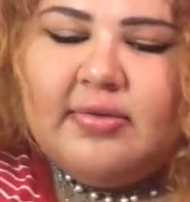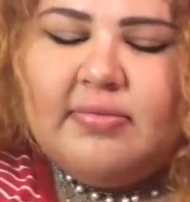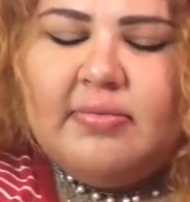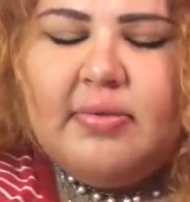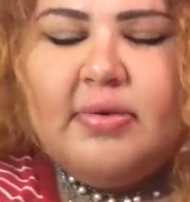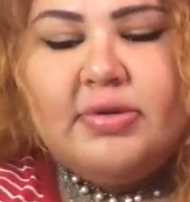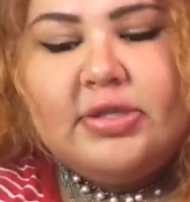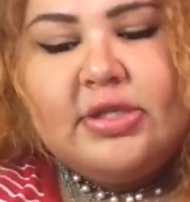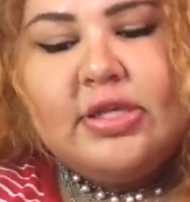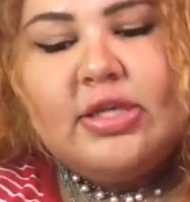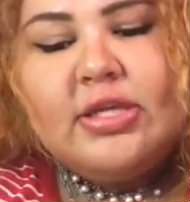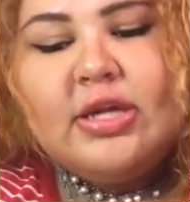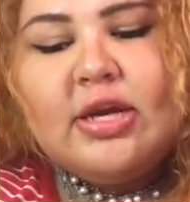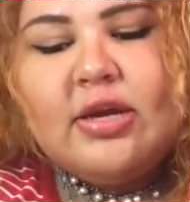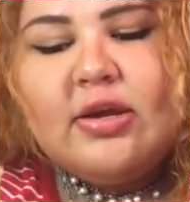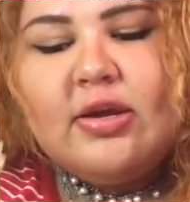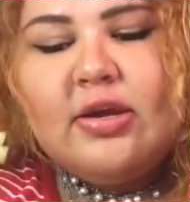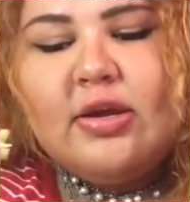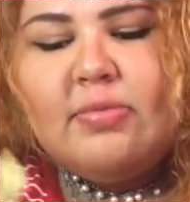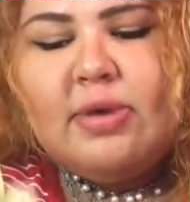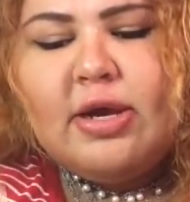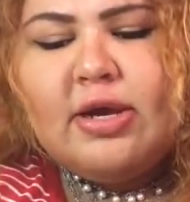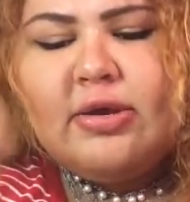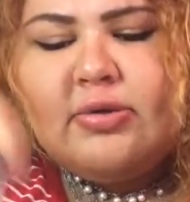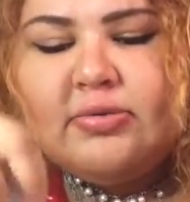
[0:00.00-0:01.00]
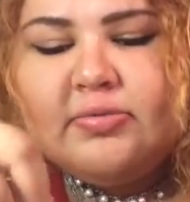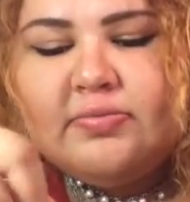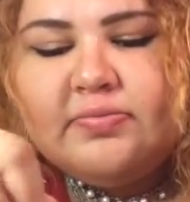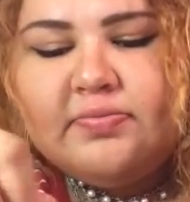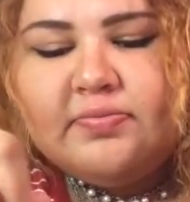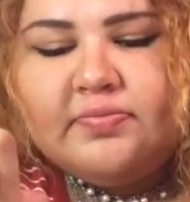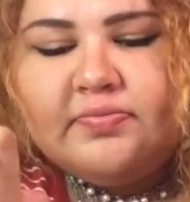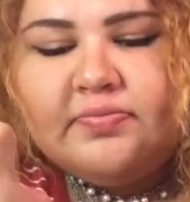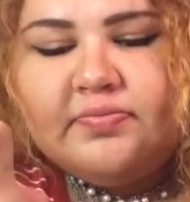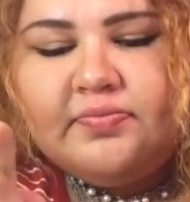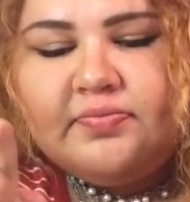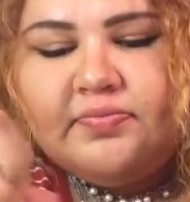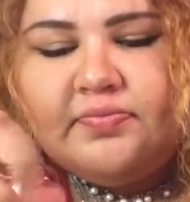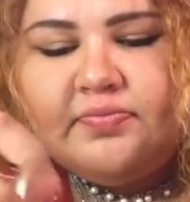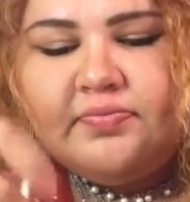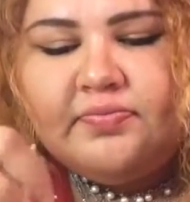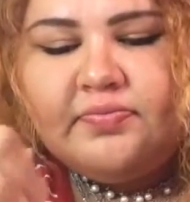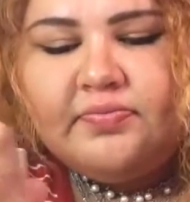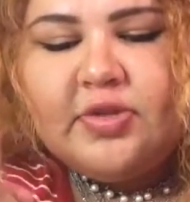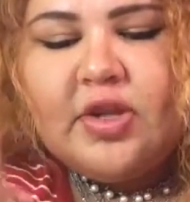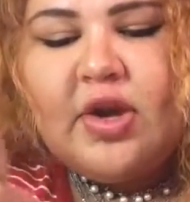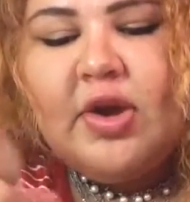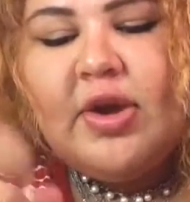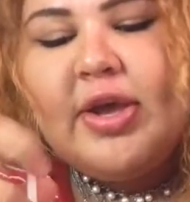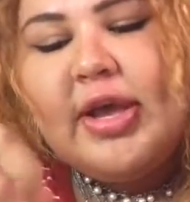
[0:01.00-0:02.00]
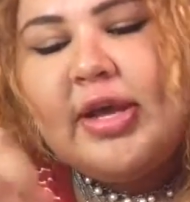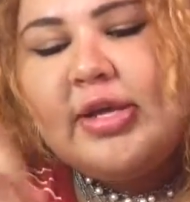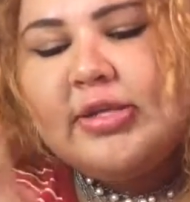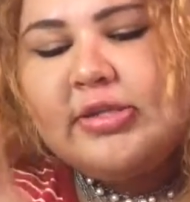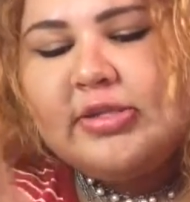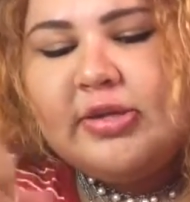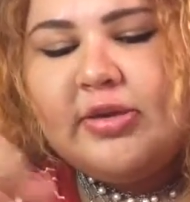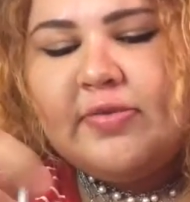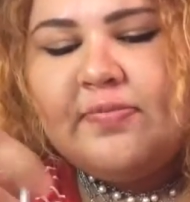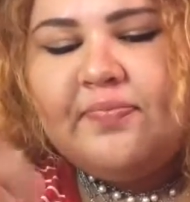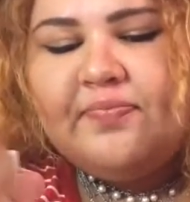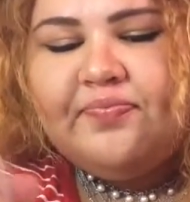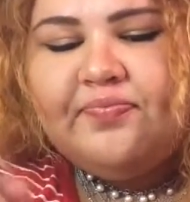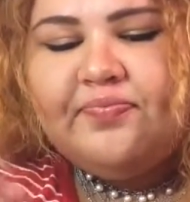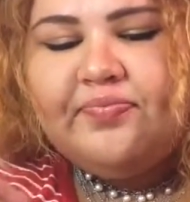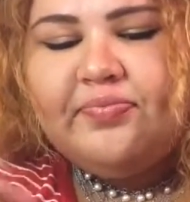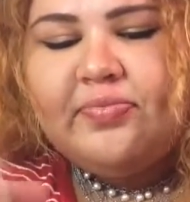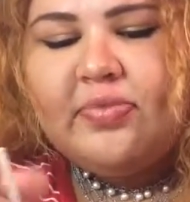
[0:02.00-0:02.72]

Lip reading: What was I talking about? Oh yeah, so